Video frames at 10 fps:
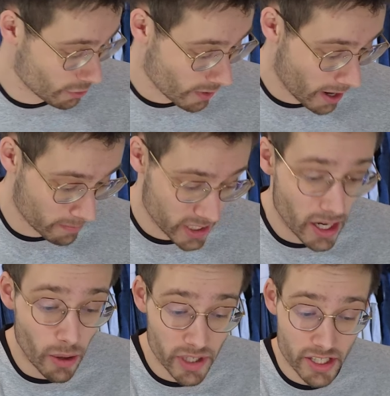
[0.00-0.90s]
grams,
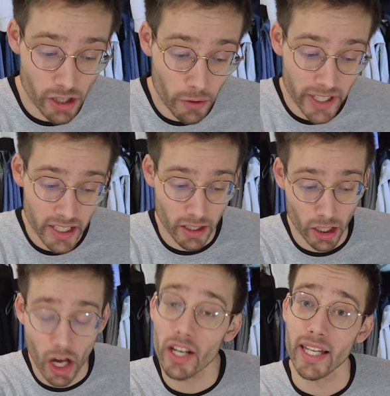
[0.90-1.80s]
which is already a
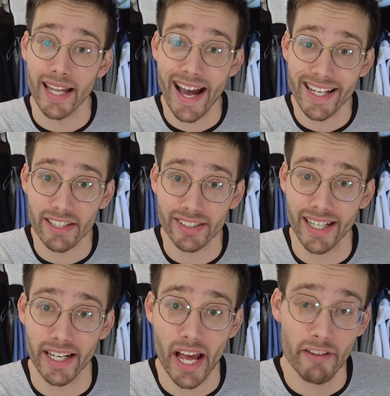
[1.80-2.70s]
lot lighter
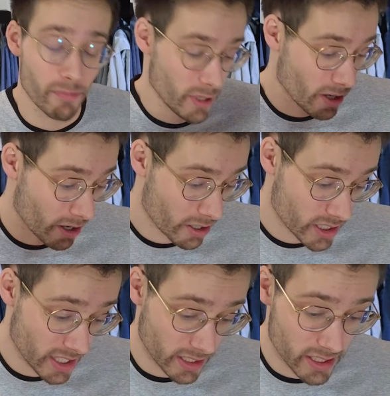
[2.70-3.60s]
than
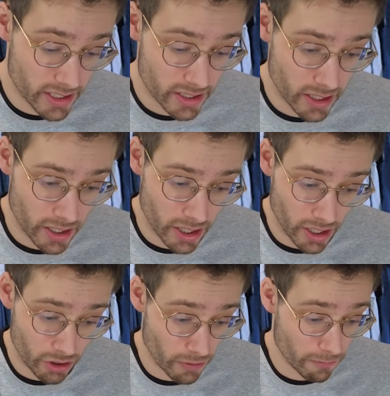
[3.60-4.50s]
FBR's, at least
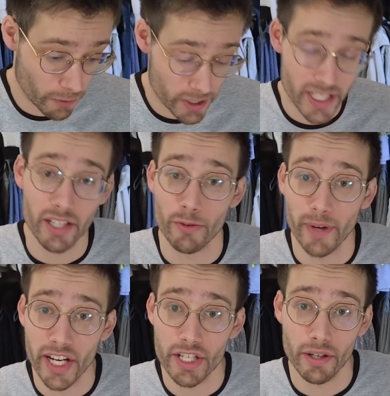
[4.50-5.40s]
the first
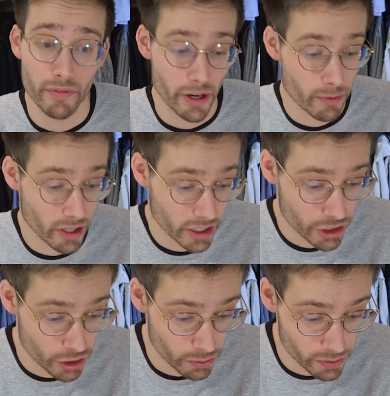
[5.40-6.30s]
iteration of their running
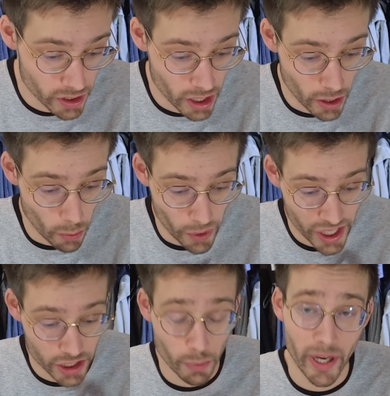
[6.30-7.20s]
shoes,
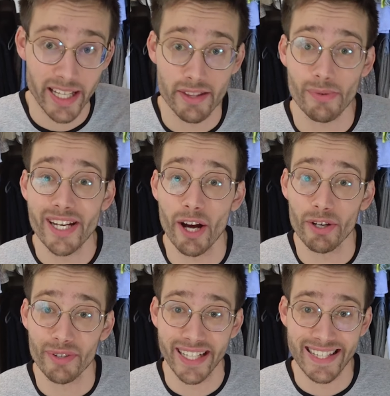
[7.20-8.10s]
which weighed
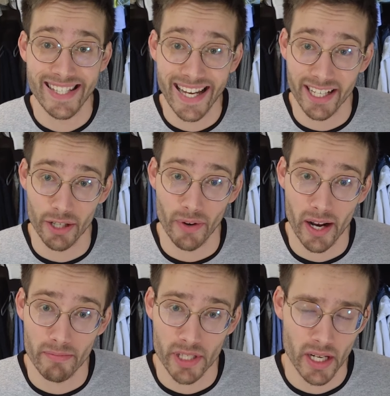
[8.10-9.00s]
310
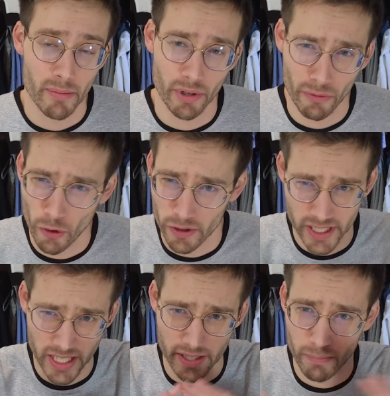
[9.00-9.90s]
grams. But of course,
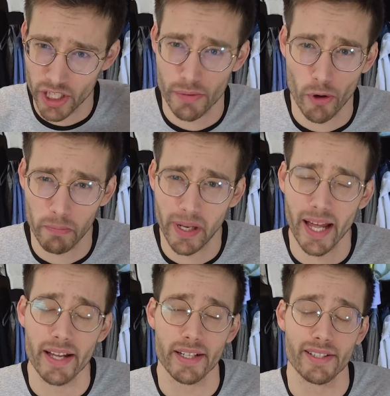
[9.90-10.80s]
that's much more
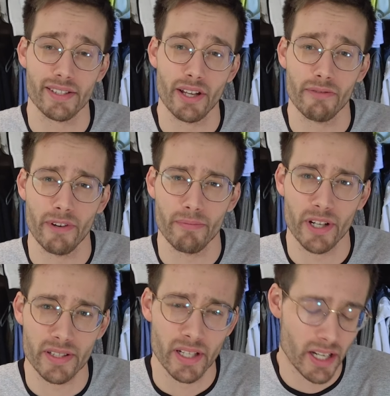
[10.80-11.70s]
planned and stuff. I'm not